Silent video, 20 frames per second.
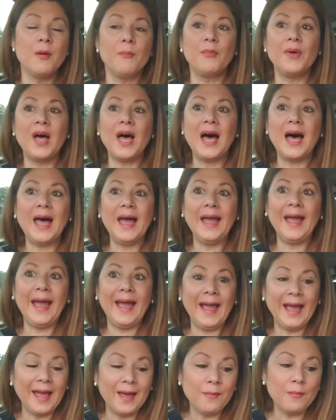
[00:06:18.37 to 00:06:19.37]
But I
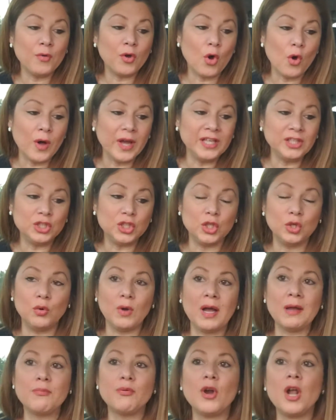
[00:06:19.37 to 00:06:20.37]
am going to,
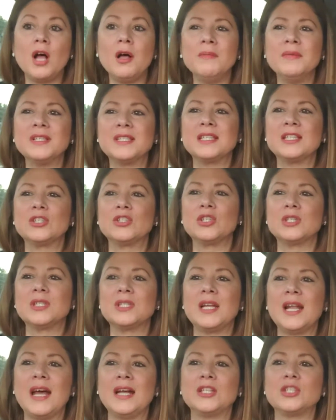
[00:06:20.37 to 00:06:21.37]
I promise. It's just
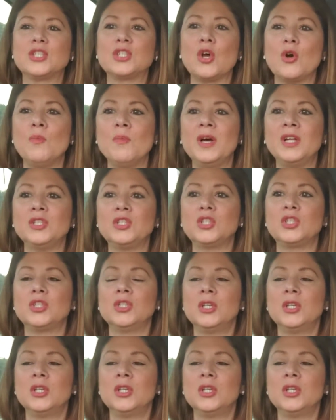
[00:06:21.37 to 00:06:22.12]
that I had so much